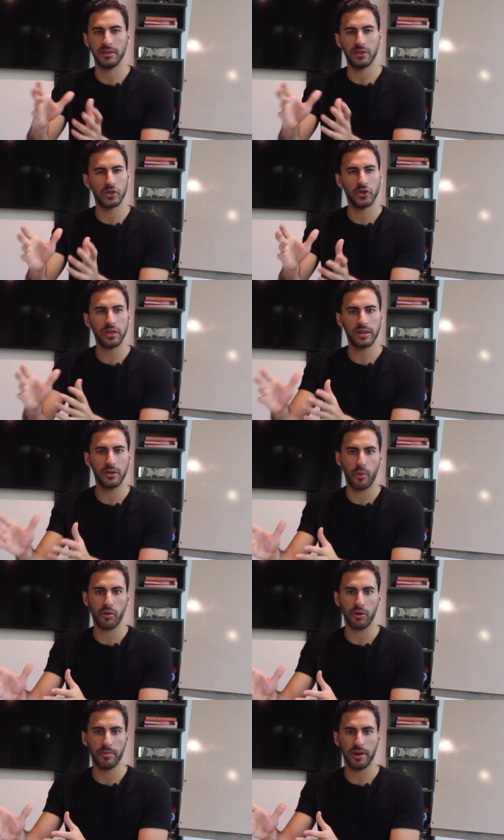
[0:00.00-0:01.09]
and there's nothing
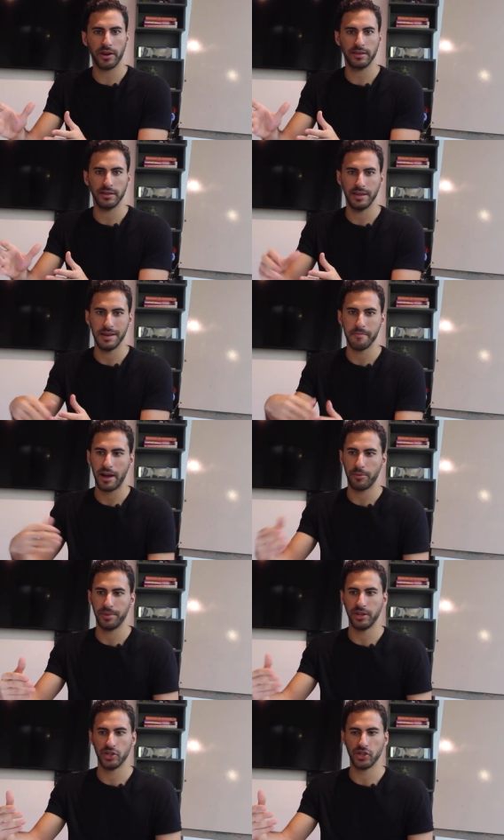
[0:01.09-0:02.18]
wrong about it. In my
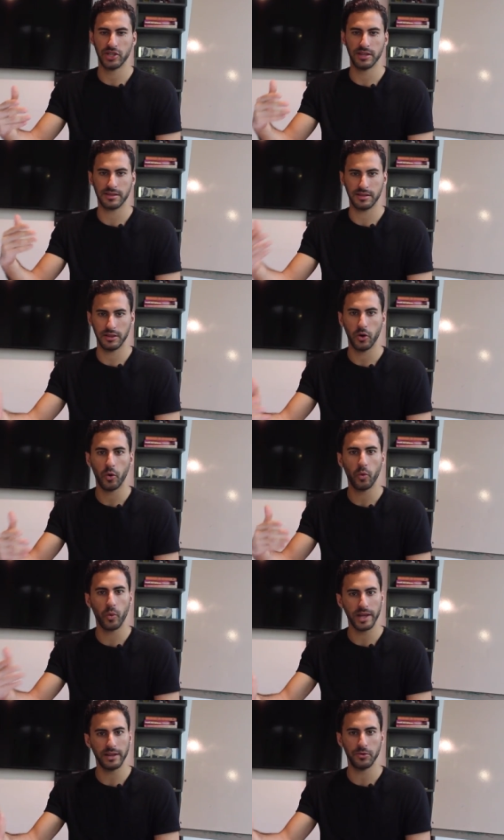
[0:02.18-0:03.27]
opinion, just the slow
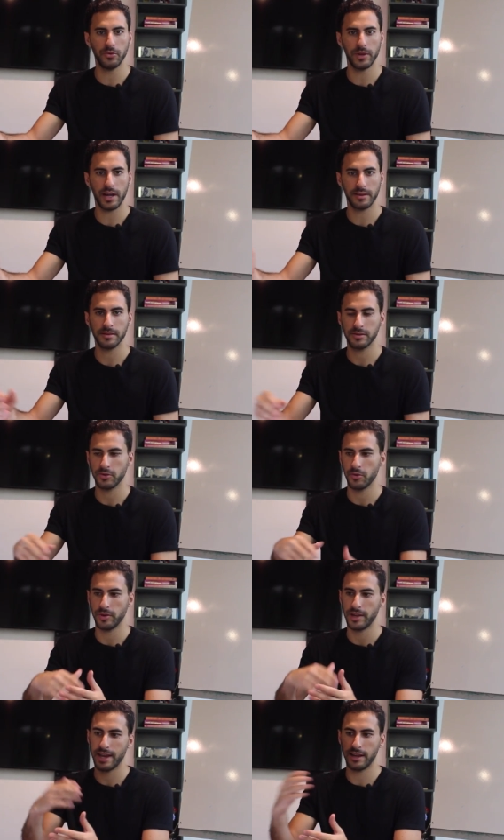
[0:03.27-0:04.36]
way to do that. So
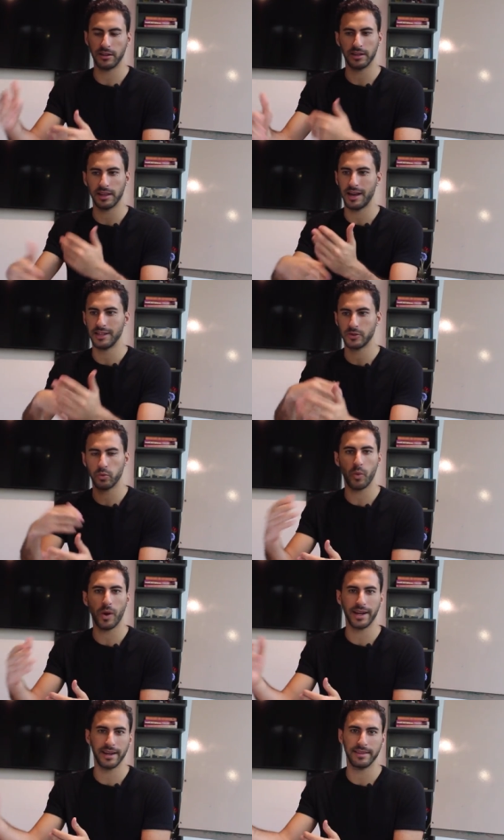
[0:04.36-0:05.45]
you get in clients
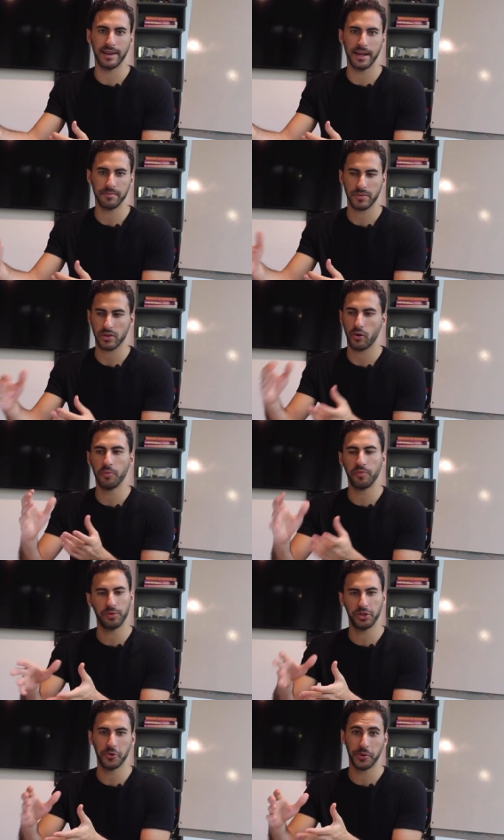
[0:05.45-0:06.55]
one at a time.
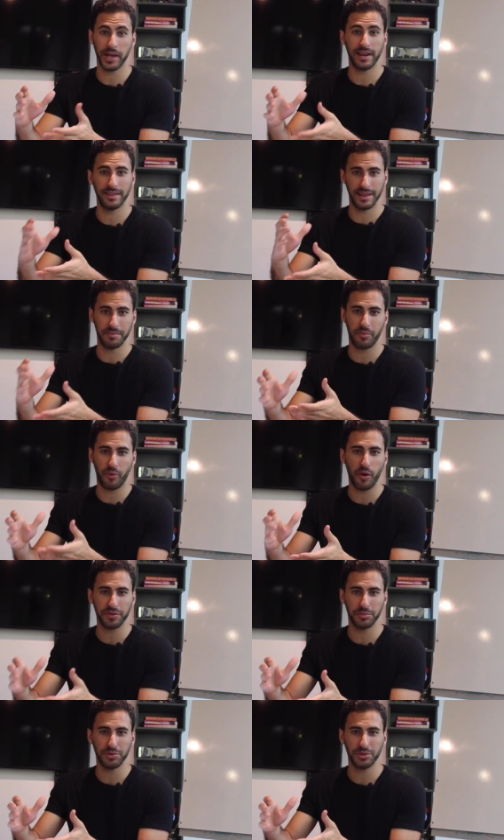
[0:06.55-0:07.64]
Hopefully you're getting them
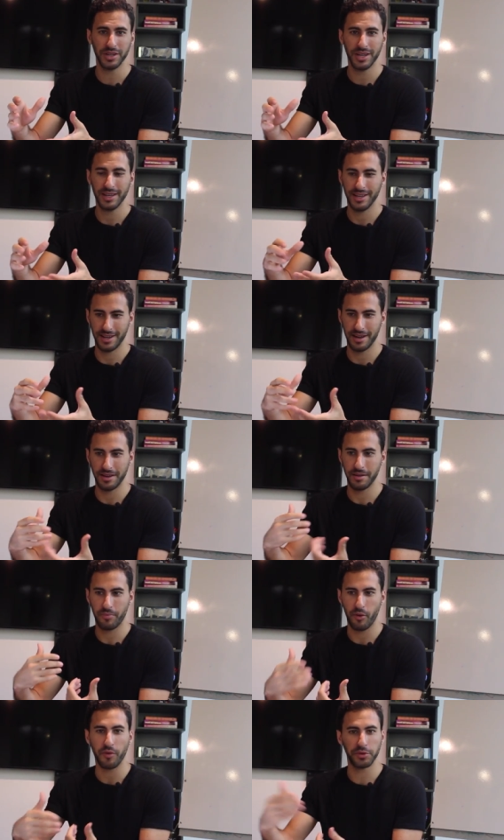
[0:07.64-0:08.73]
profitable in a, in a
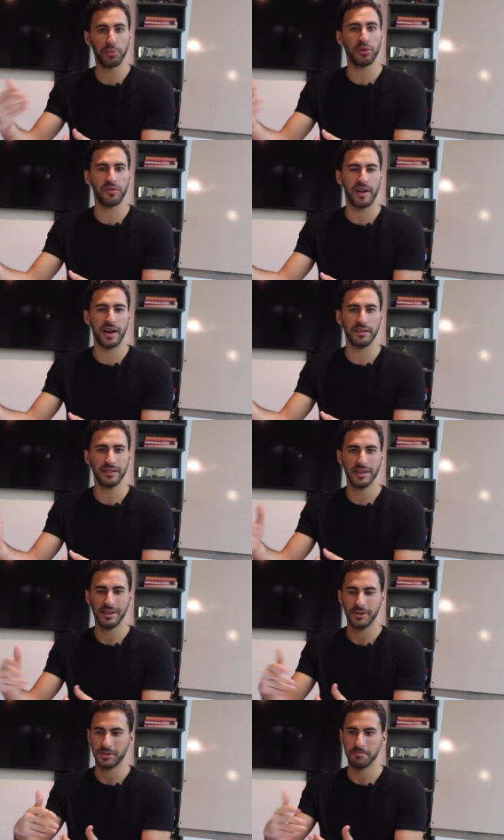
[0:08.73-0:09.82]
profitable funnel
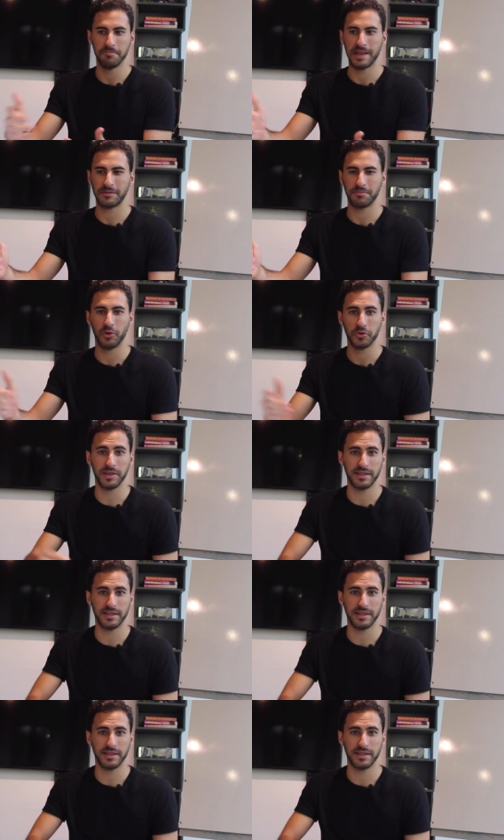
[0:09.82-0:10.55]
because most